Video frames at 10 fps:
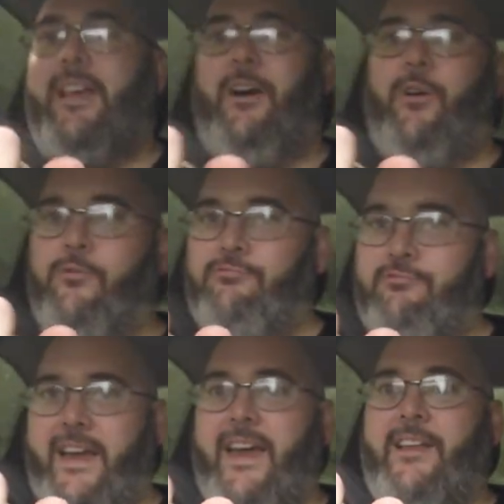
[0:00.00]
It'll
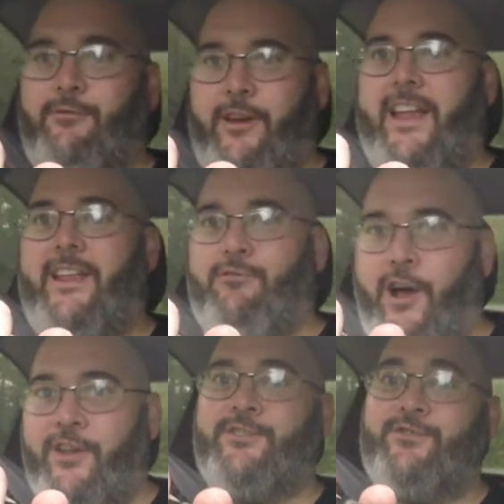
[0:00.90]
really
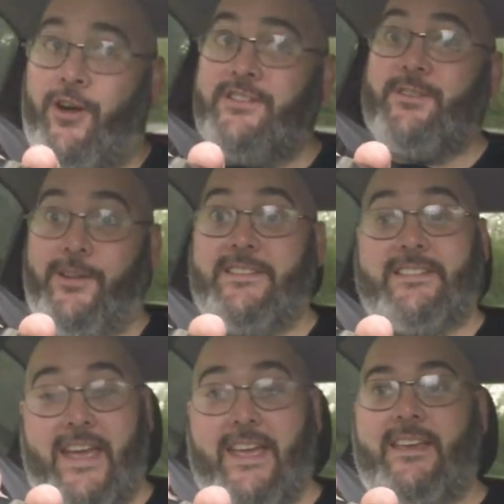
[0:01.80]
run and try to
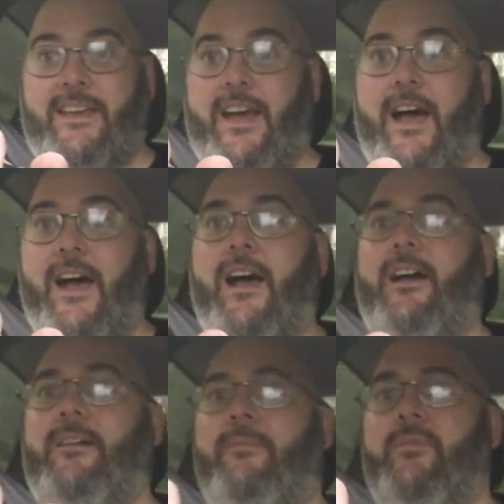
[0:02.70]
undertake
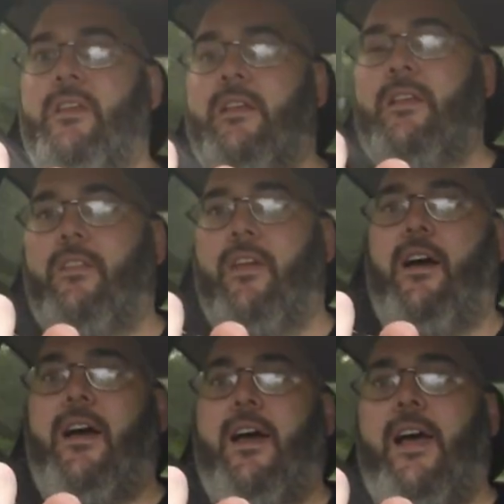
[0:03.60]

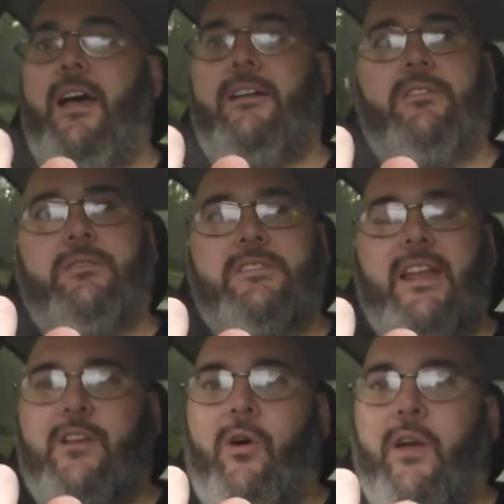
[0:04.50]
the, what do
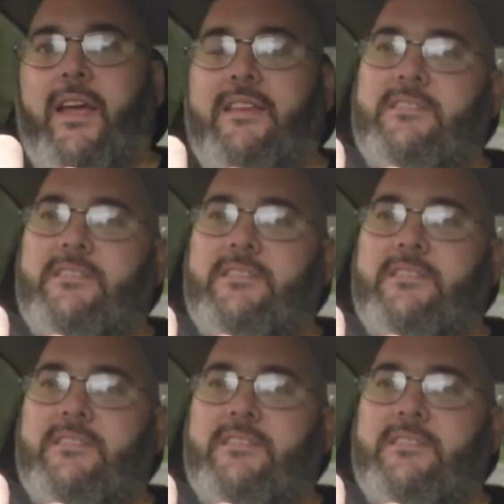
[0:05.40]
they call it?